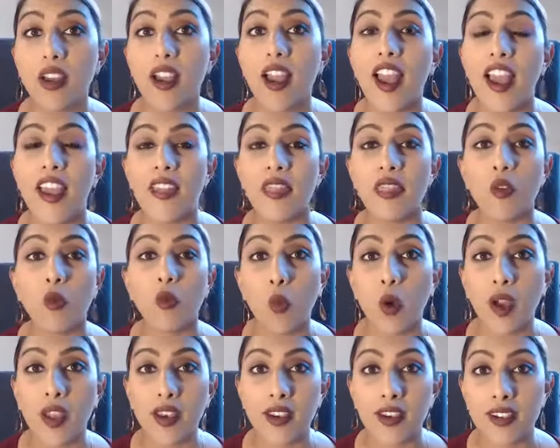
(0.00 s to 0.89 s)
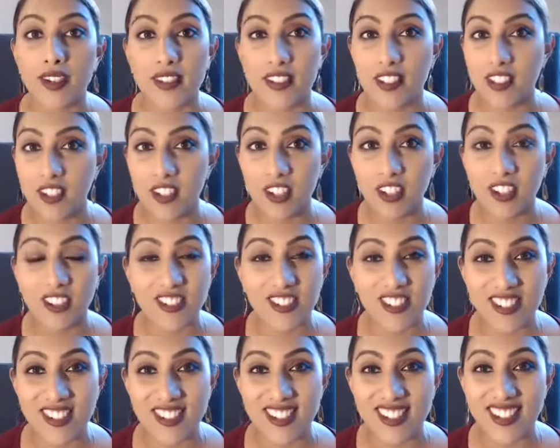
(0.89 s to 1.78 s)
and the oneness and
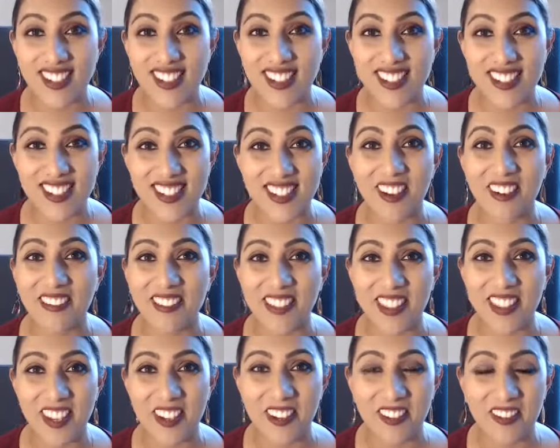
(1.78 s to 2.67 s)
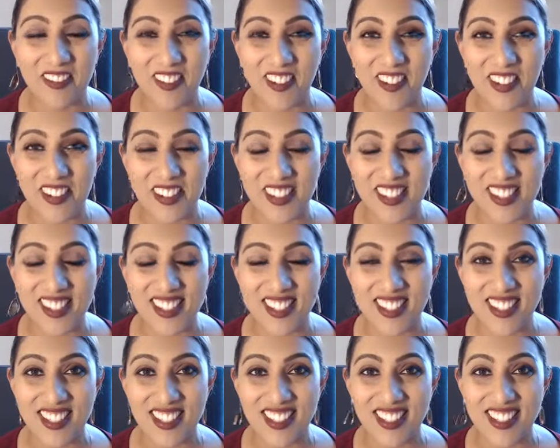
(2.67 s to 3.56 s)
consciousness of the universe.
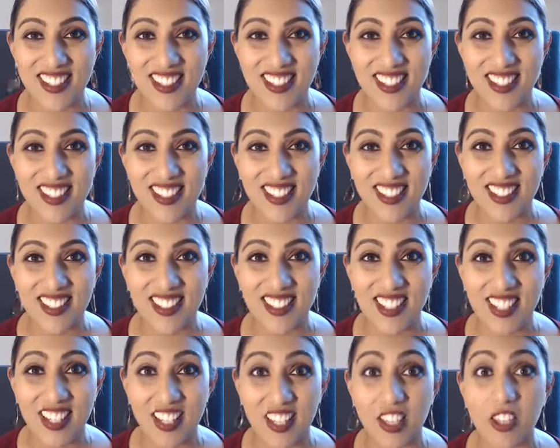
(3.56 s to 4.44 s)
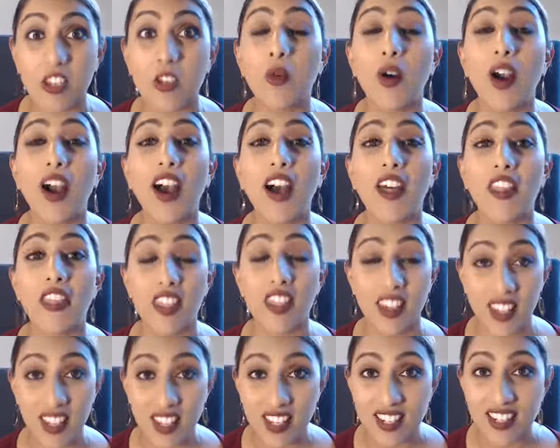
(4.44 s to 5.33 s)
You are
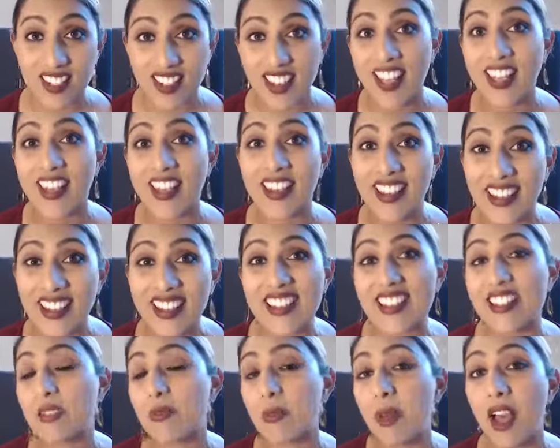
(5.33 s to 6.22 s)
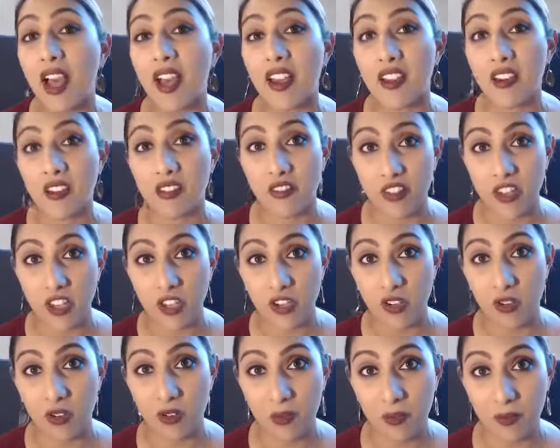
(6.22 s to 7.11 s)
it and it is part of
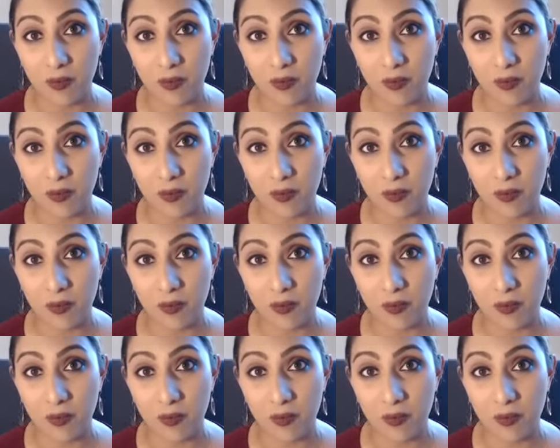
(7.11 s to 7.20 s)
you.